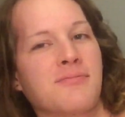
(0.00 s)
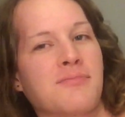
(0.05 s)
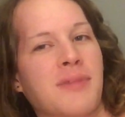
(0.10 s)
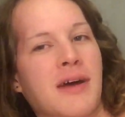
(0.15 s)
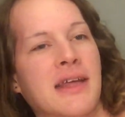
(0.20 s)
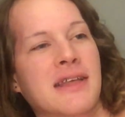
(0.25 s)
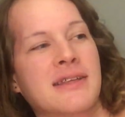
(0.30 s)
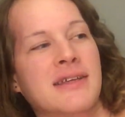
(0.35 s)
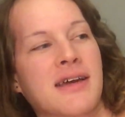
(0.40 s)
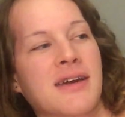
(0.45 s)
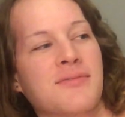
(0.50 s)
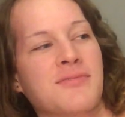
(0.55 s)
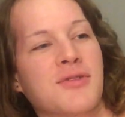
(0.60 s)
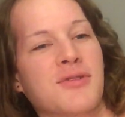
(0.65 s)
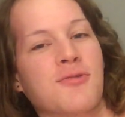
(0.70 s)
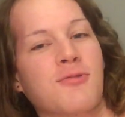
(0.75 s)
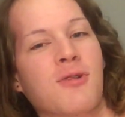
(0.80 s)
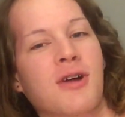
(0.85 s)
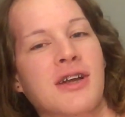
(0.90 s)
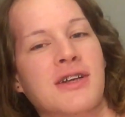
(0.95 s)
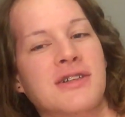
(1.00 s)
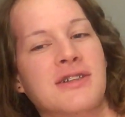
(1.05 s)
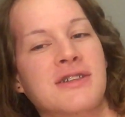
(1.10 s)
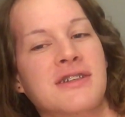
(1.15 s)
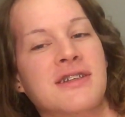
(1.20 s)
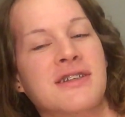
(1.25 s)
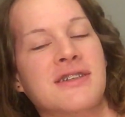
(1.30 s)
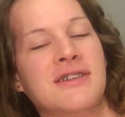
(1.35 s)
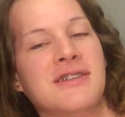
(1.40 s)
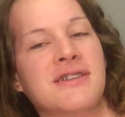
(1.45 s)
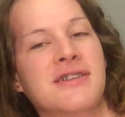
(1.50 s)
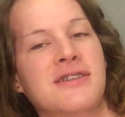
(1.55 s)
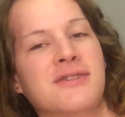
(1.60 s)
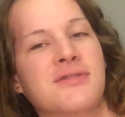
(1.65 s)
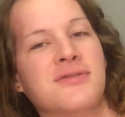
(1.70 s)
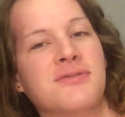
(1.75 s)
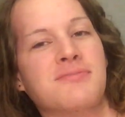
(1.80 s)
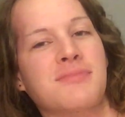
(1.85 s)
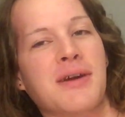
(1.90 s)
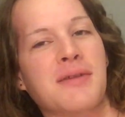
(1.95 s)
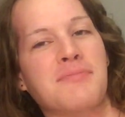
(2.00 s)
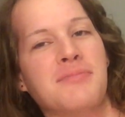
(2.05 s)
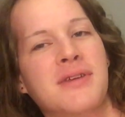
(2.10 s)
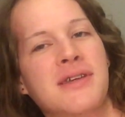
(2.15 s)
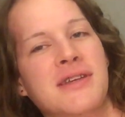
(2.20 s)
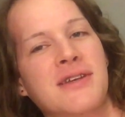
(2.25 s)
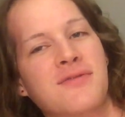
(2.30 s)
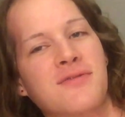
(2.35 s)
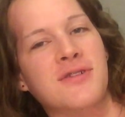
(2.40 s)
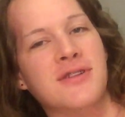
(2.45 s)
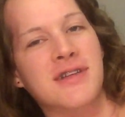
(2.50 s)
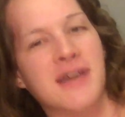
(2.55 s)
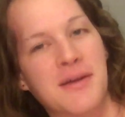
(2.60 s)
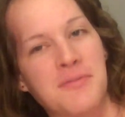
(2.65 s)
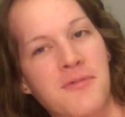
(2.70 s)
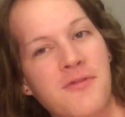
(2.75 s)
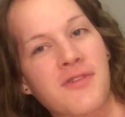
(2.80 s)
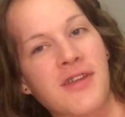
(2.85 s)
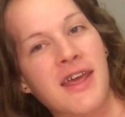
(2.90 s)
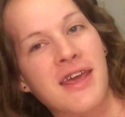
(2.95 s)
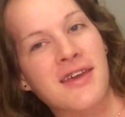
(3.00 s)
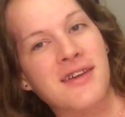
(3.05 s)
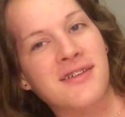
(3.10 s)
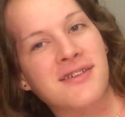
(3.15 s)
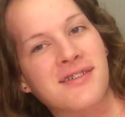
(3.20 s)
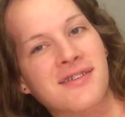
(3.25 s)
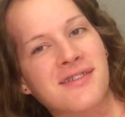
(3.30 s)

By the time you're watching this, it might be a different time of day.